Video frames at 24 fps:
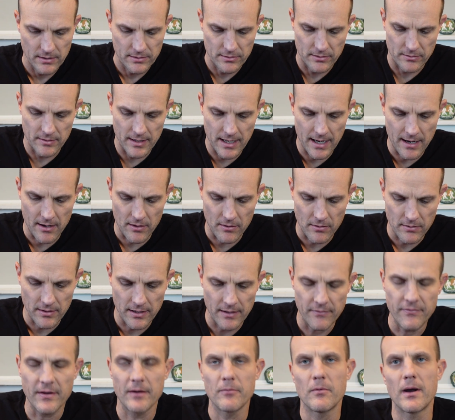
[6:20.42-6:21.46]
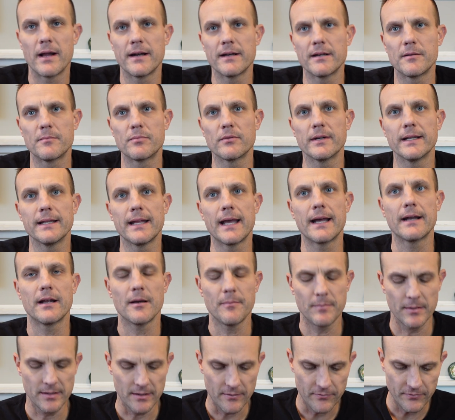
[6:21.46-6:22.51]
So now if I wanted to bring that
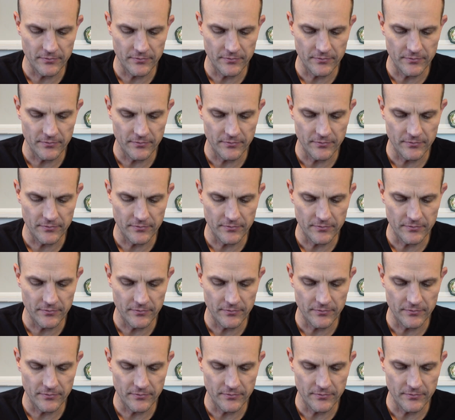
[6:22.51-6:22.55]
up in the